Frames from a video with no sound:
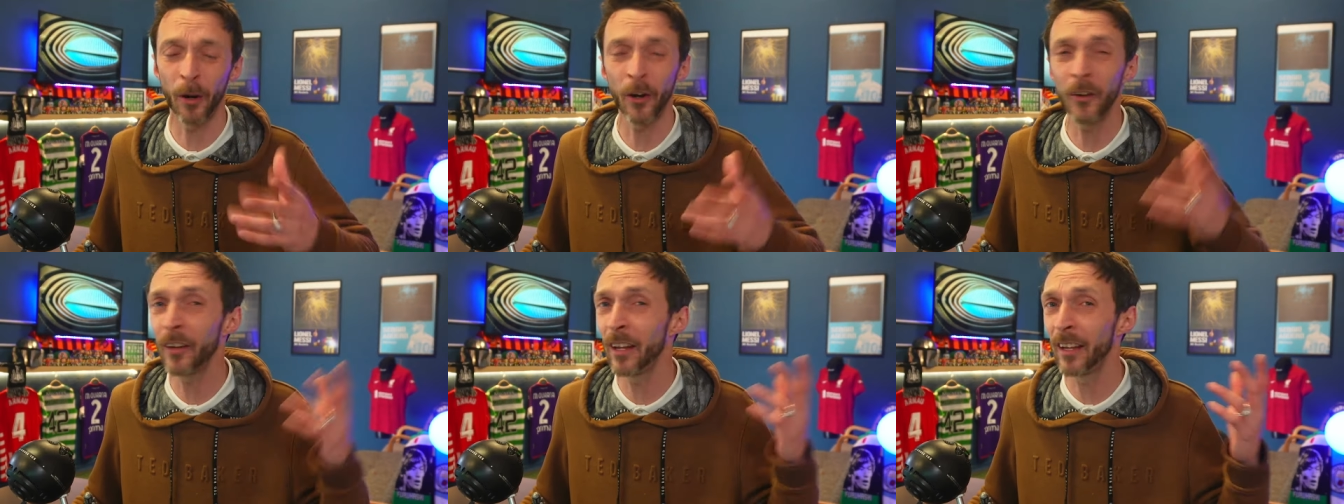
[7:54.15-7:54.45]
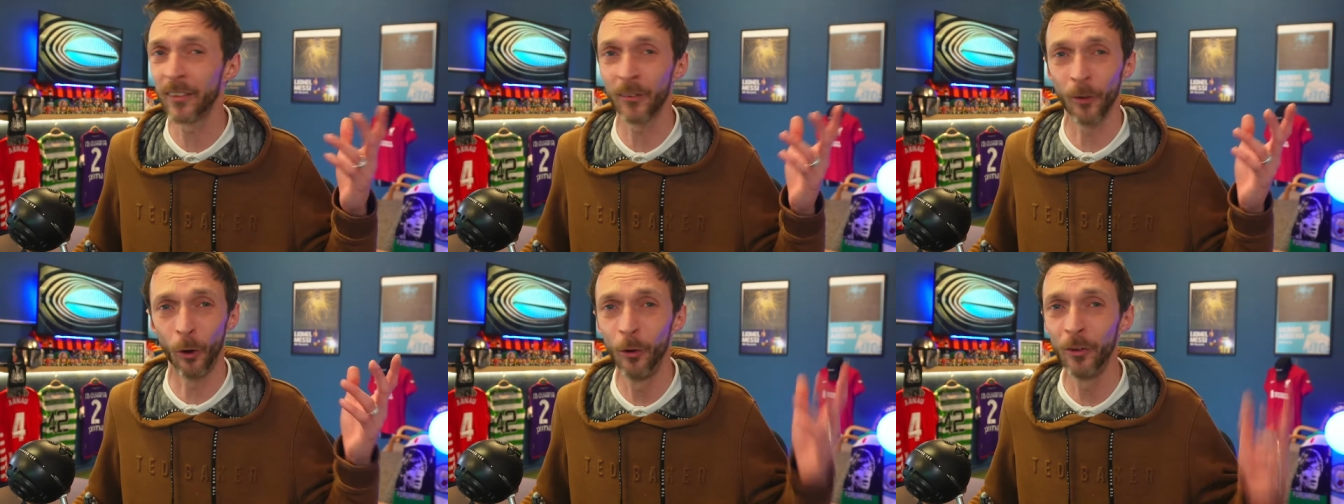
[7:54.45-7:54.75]

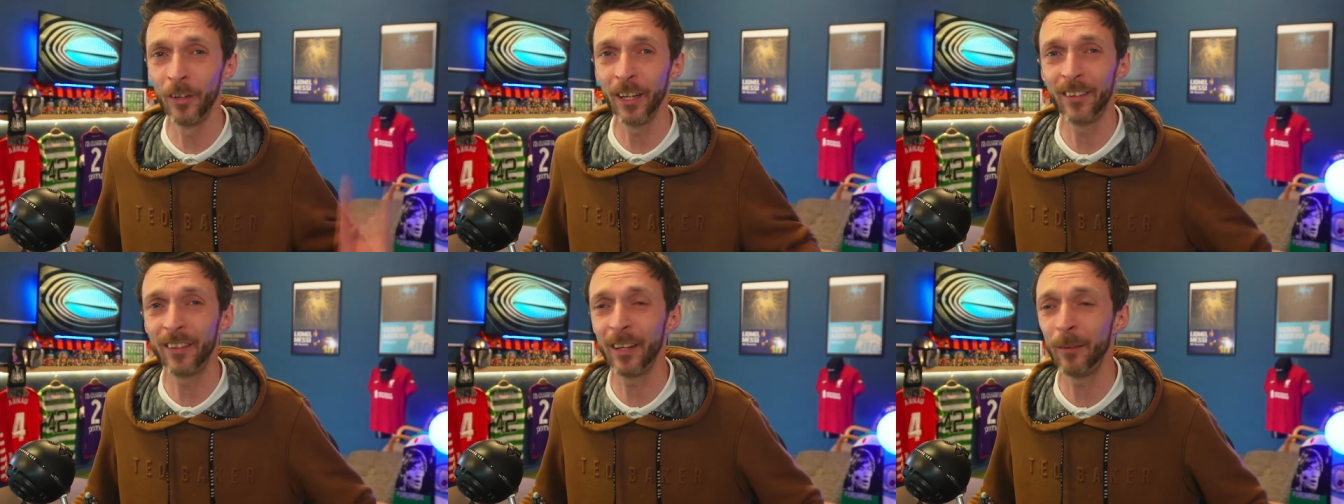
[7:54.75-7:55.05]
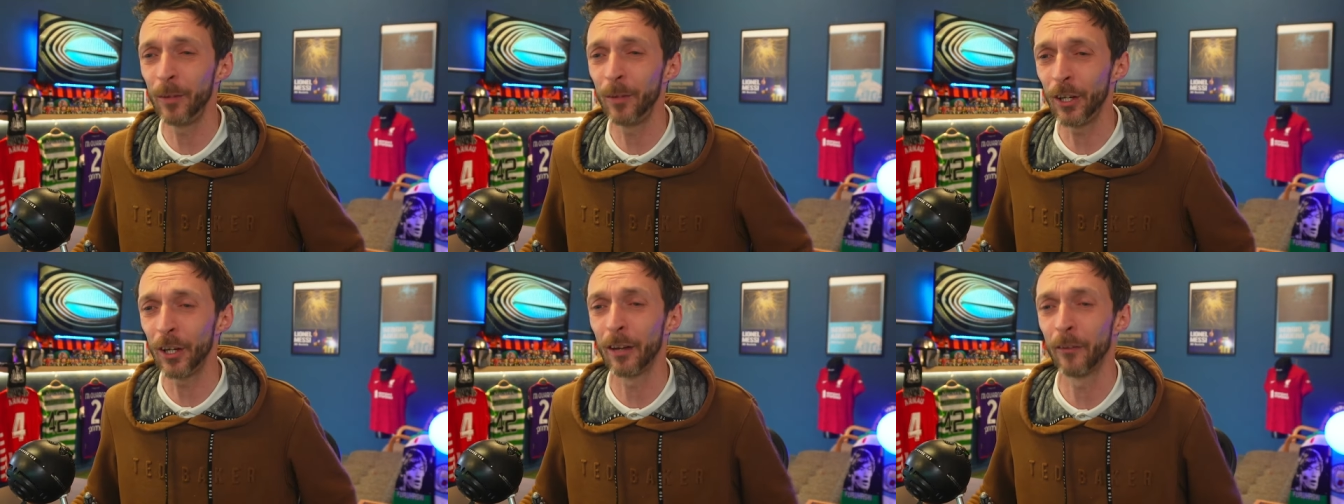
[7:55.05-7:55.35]
Burnley is the only
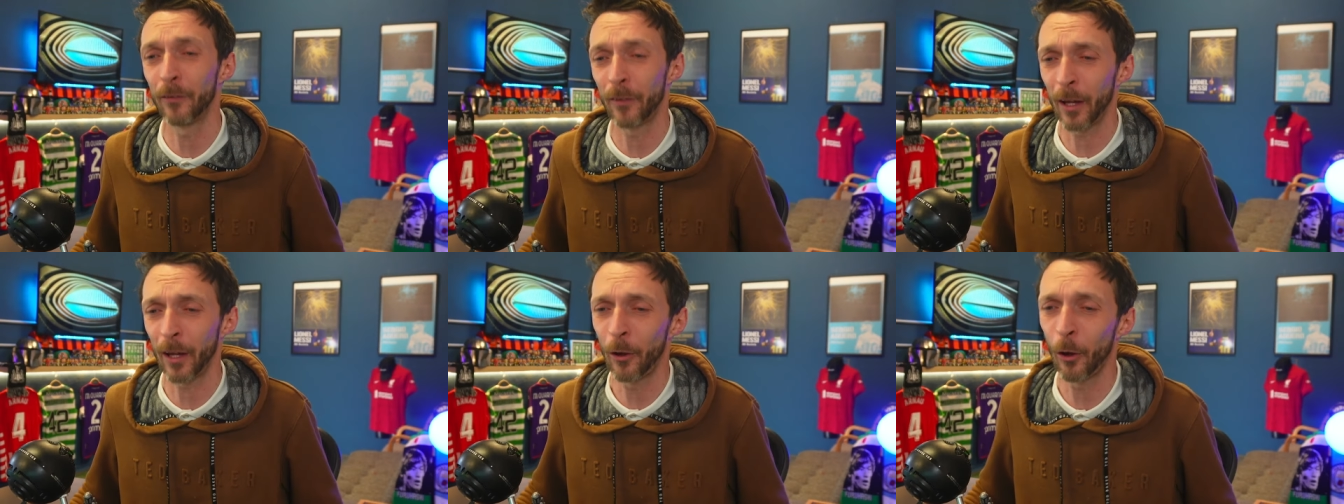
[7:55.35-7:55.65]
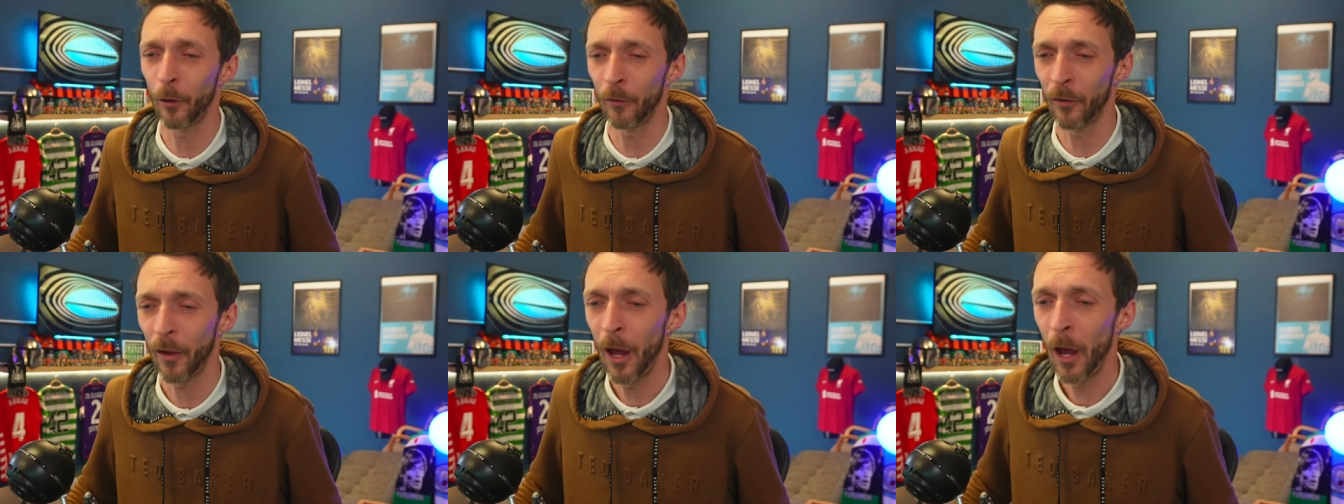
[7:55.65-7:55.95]
team that you can
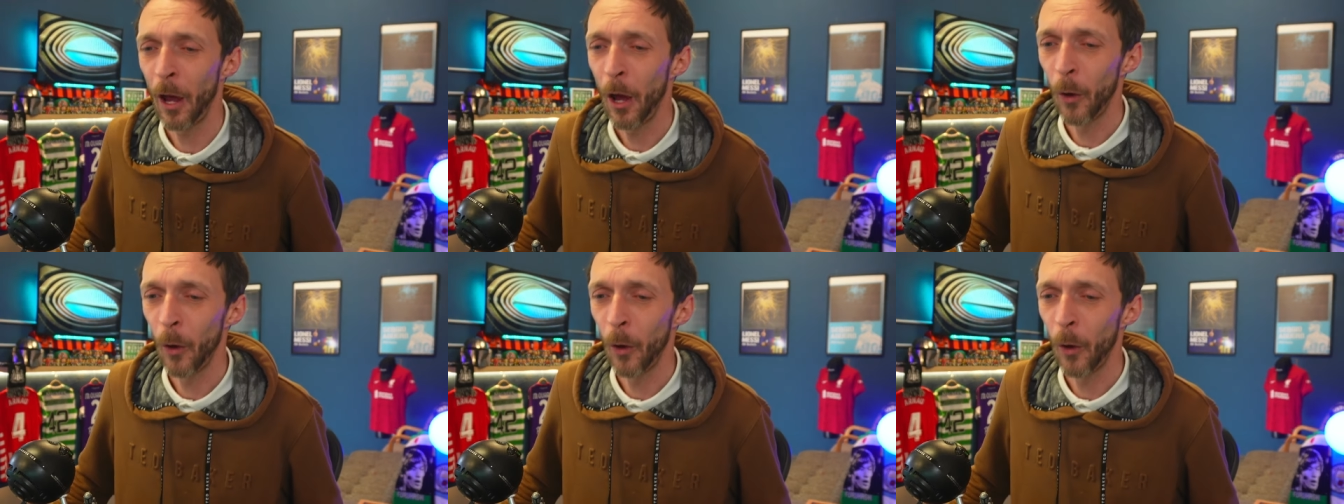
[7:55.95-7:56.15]
think of